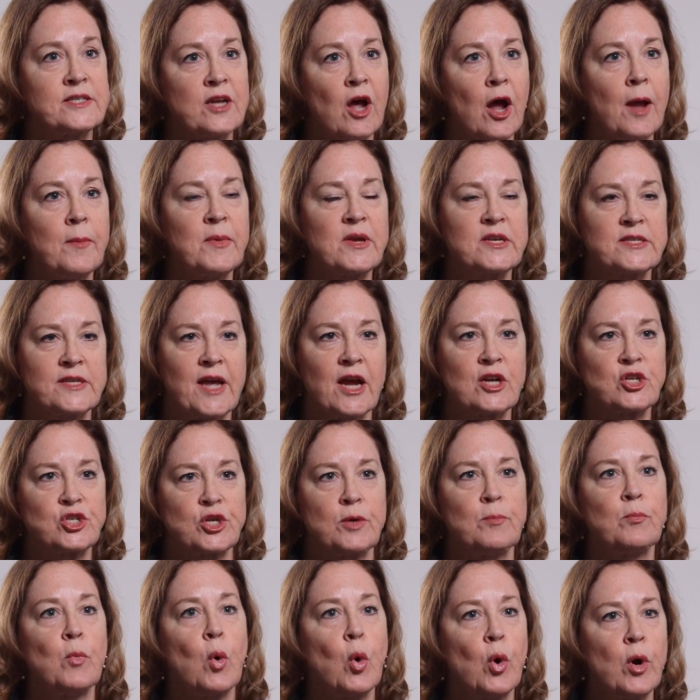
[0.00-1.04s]
time is actually
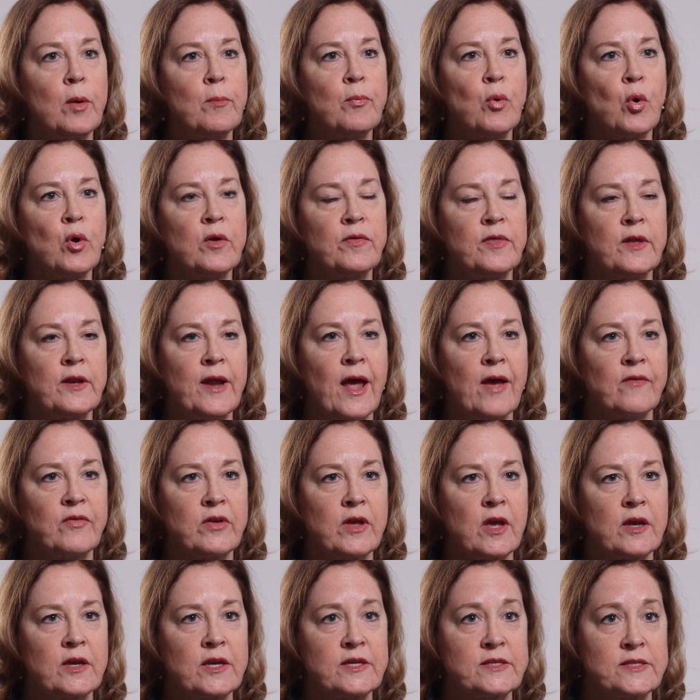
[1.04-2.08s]
more important than
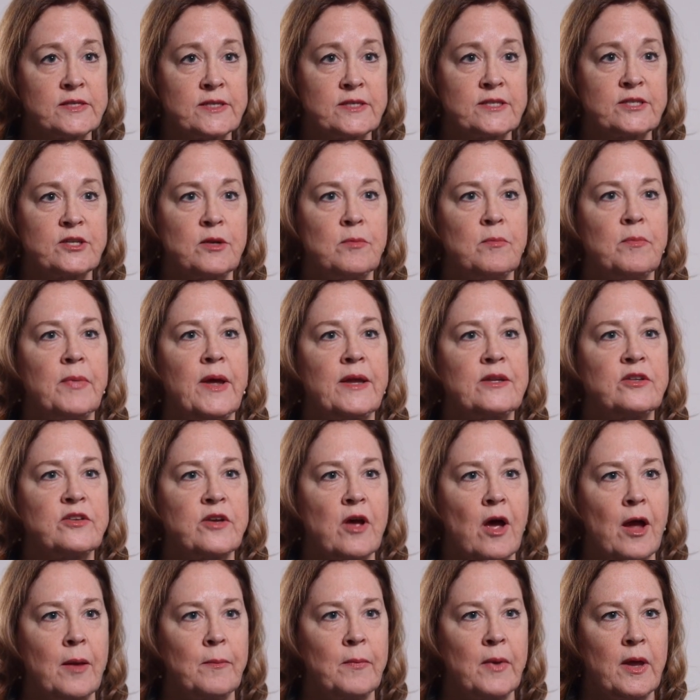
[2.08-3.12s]
having a consistent
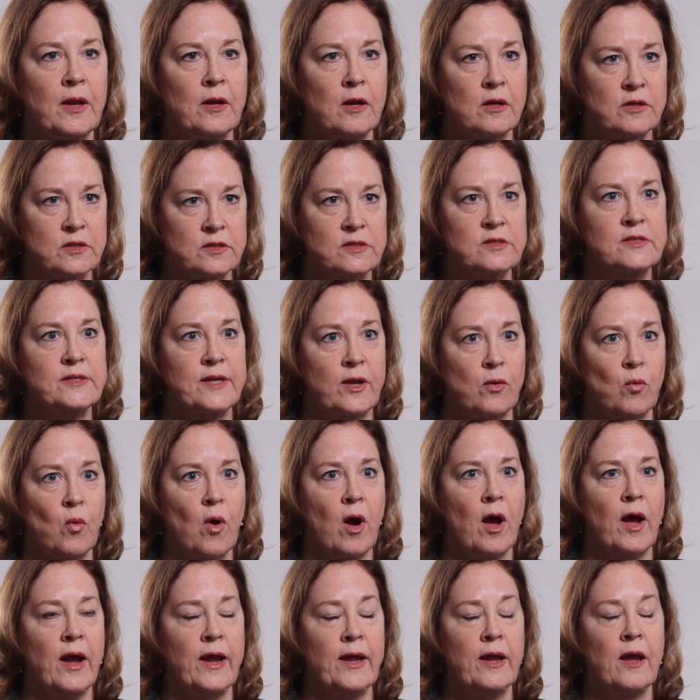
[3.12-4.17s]
bedtime, and I'll say
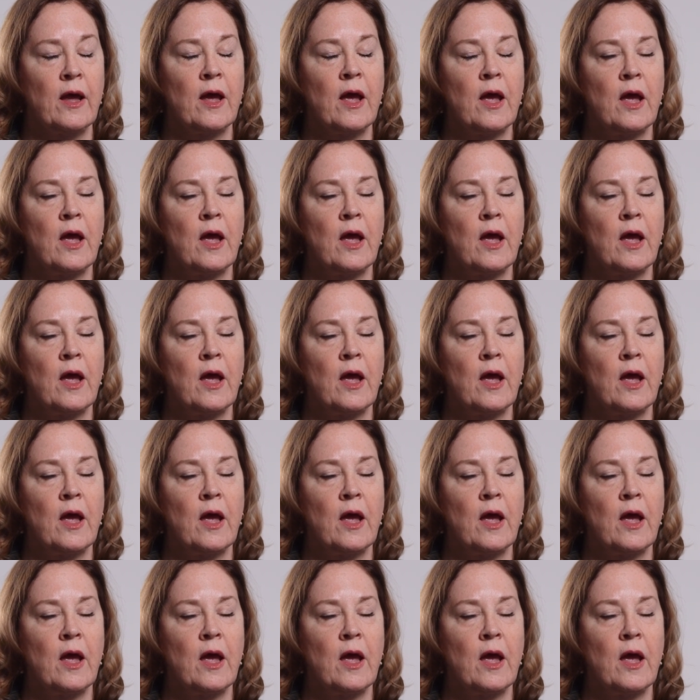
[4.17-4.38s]
why.